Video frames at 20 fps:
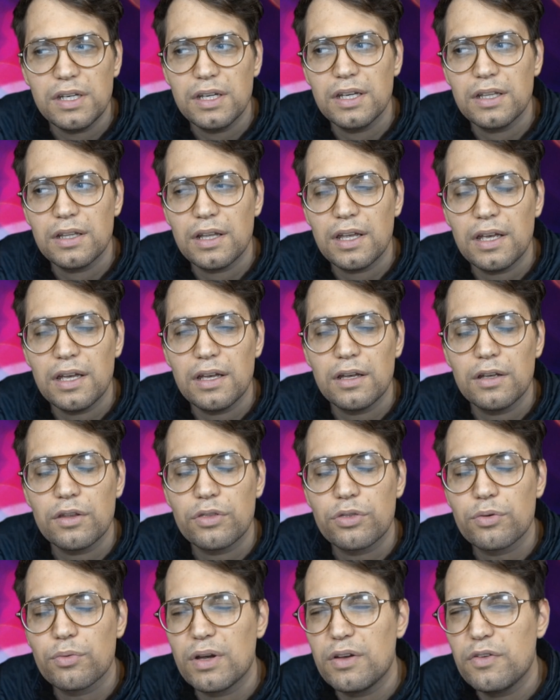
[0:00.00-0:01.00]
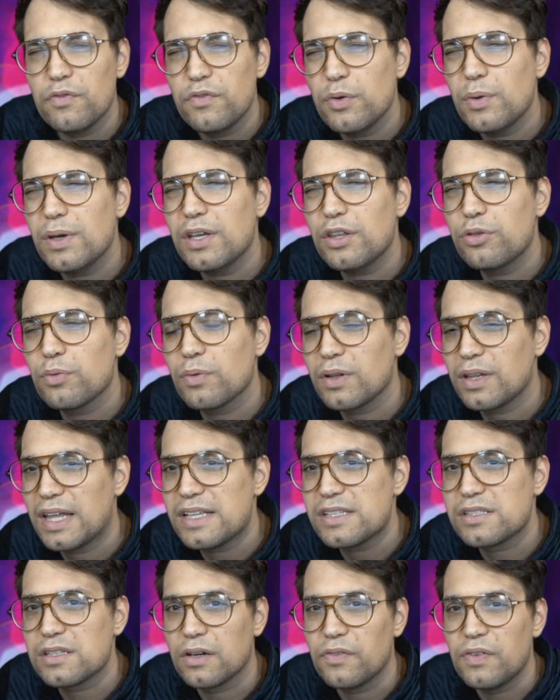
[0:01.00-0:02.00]
it through a
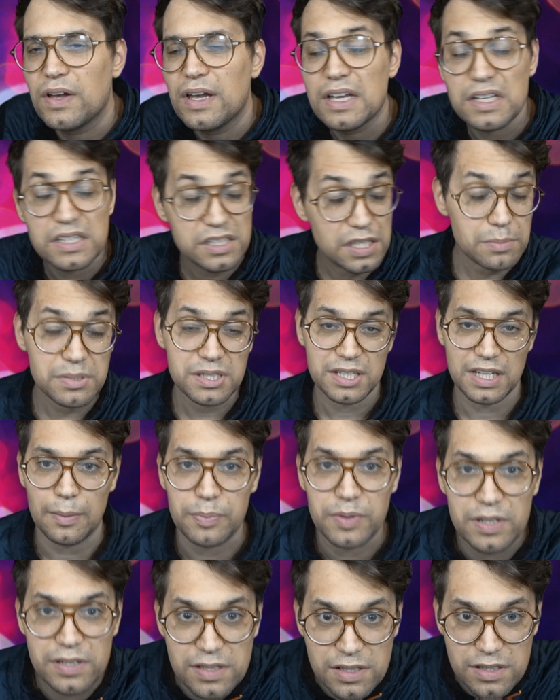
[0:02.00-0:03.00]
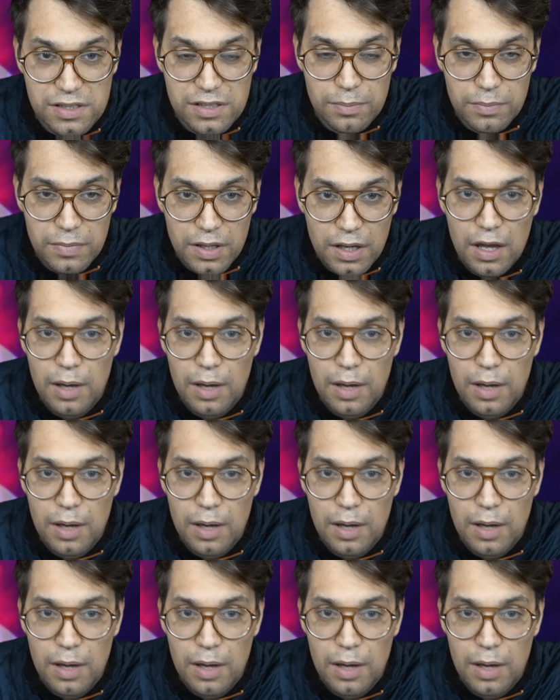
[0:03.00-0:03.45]
lens of some skepticism,